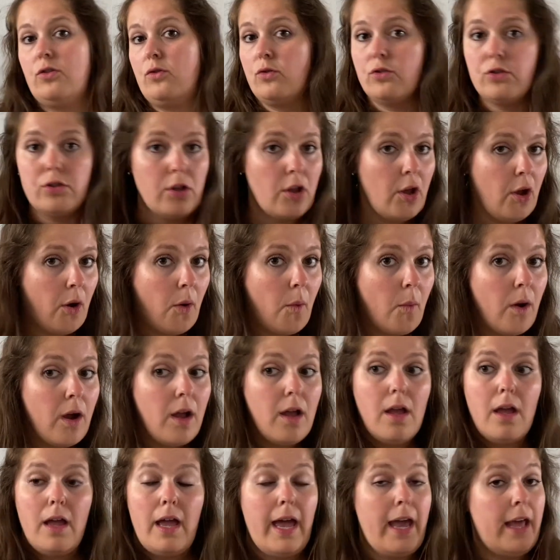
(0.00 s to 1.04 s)
slow.
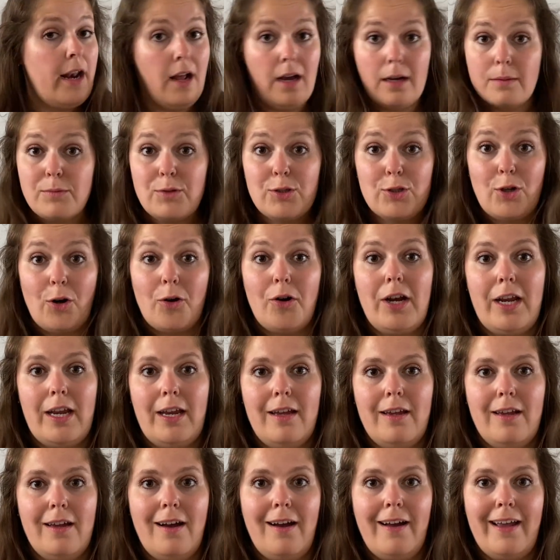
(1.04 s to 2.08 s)
And I'm sorry,
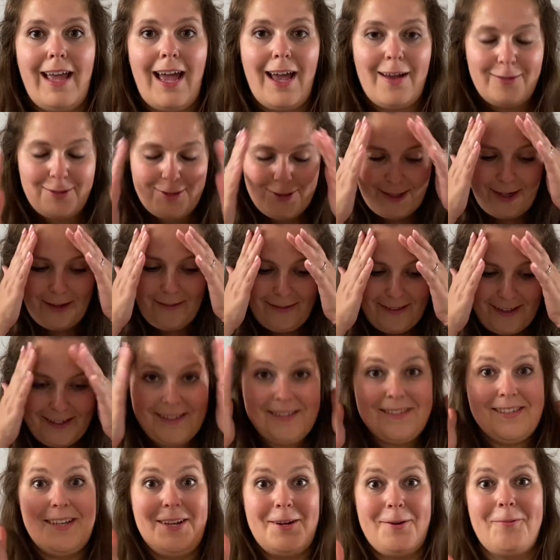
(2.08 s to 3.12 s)
I haven't done
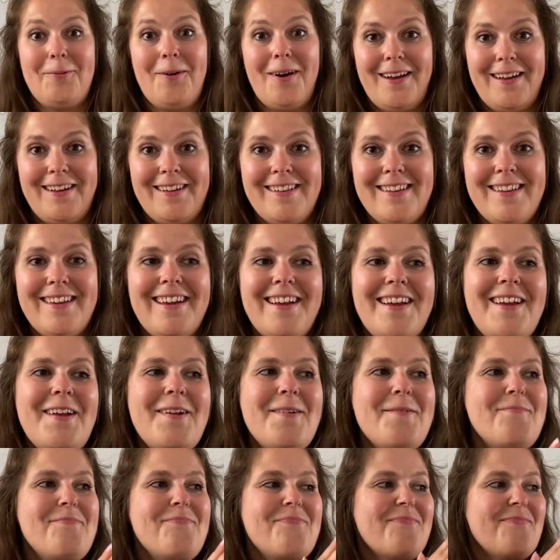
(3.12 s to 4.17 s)
this in a while.
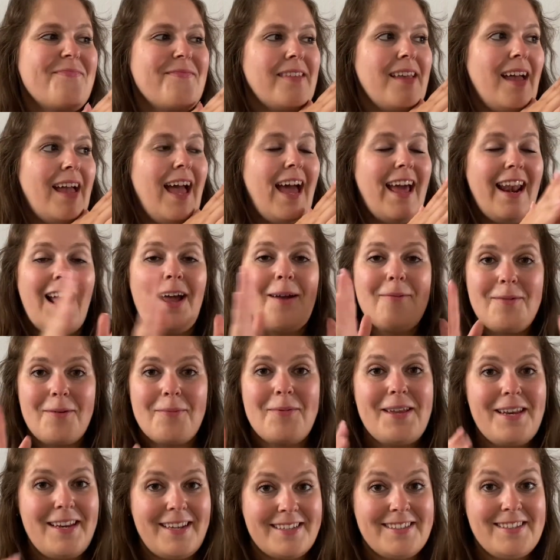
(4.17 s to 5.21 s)
And I'm a
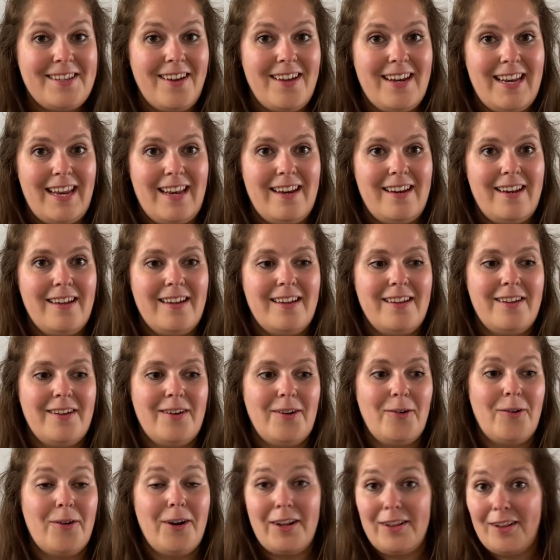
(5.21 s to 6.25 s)
bit excited,
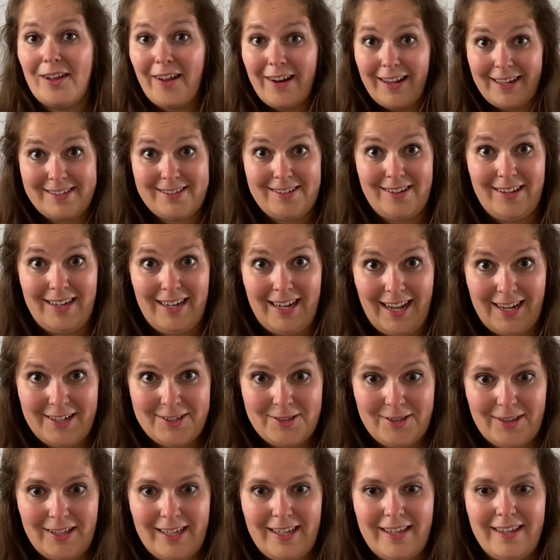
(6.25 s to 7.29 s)
or a lot excited
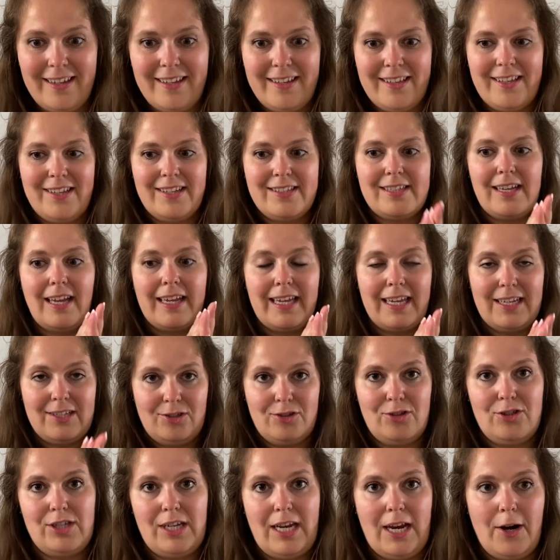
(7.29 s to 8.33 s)
actually, because I get to
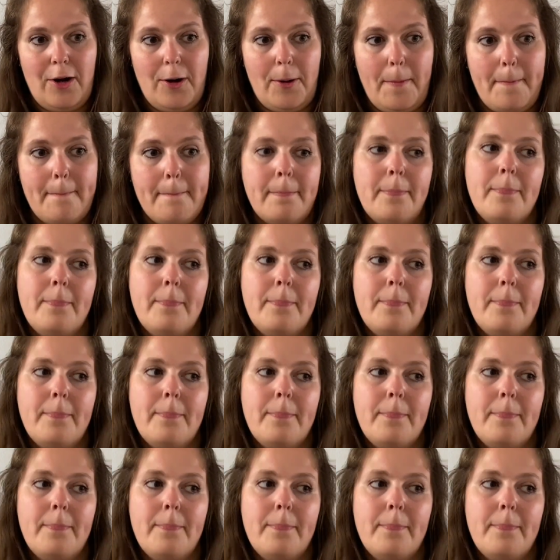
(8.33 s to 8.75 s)
share